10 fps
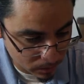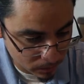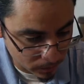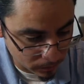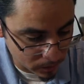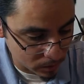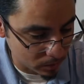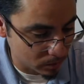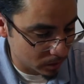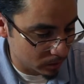
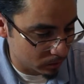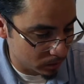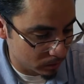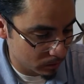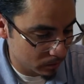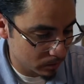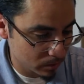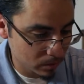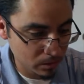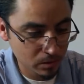5200.
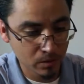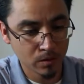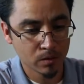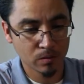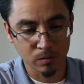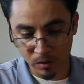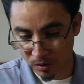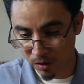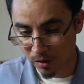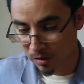Well, let's
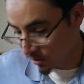check this